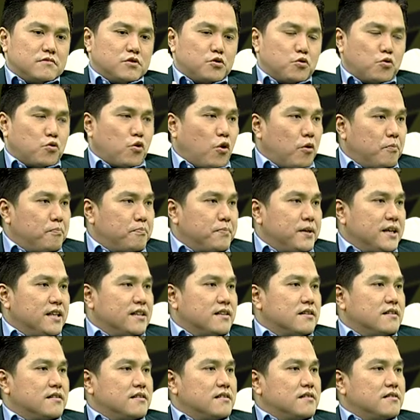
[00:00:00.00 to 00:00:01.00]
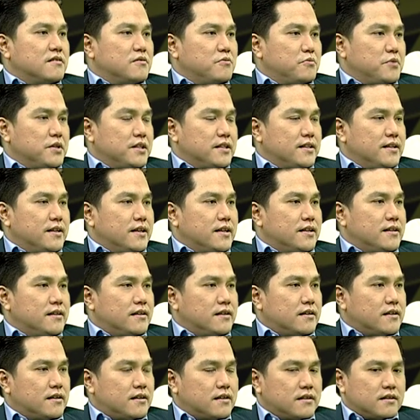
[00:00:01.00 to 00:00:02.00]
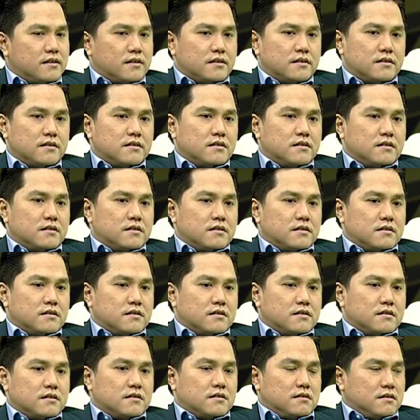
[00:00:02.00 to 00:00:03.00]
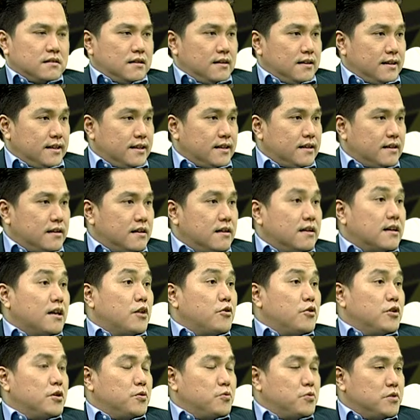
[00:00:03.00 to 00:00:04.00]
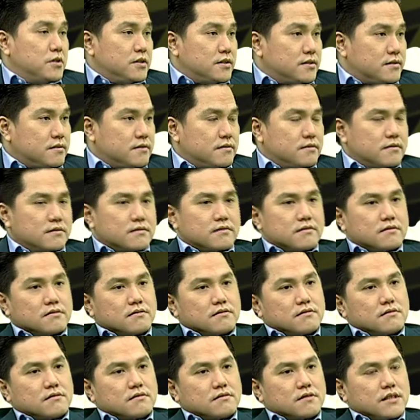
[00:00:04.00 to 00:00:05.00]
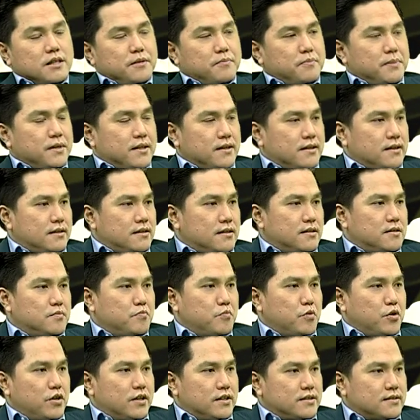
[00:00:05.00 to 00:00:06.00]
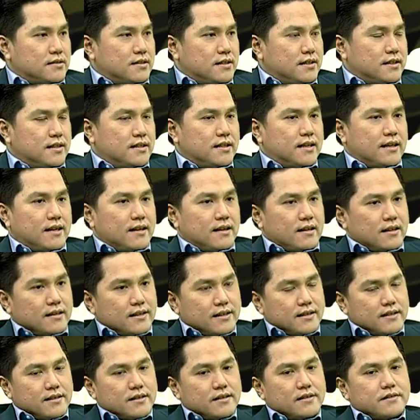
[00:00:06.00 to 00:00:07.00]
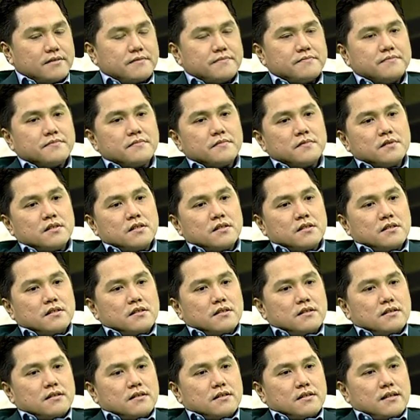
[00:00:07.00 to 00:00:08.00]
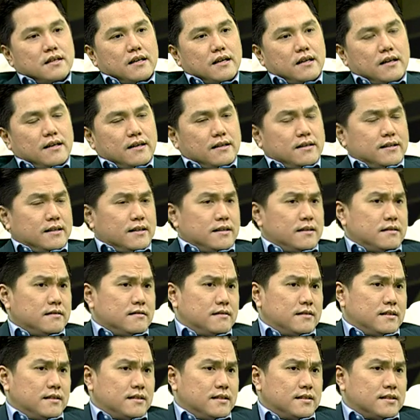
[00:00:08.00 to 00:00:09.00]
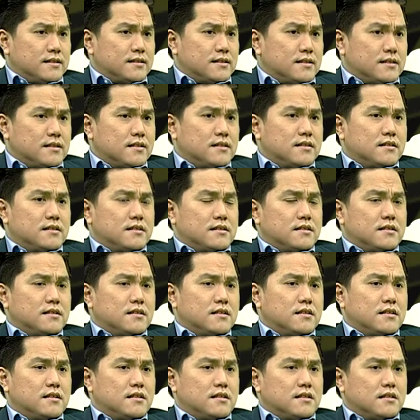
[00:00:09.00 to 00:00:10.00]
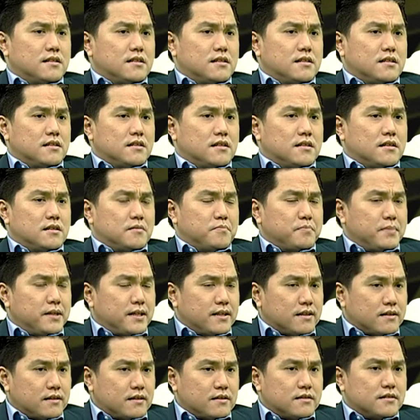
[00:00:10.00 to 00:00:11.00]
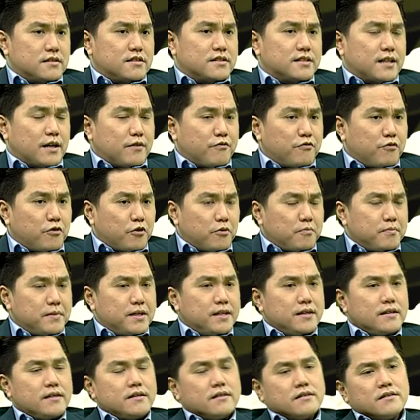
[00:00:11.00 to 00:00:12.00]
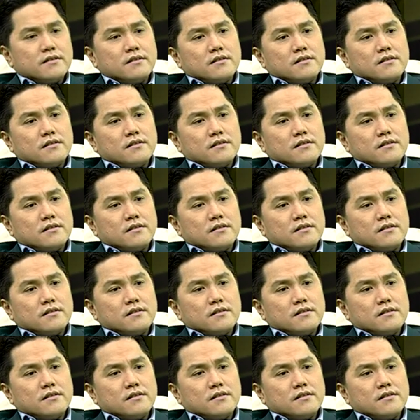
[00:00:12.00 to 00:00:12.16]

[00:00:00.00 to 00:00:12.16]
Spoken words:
to compete with the other league around the world, EPL, Bundesliga, and La Liga. And I think there is a big step for me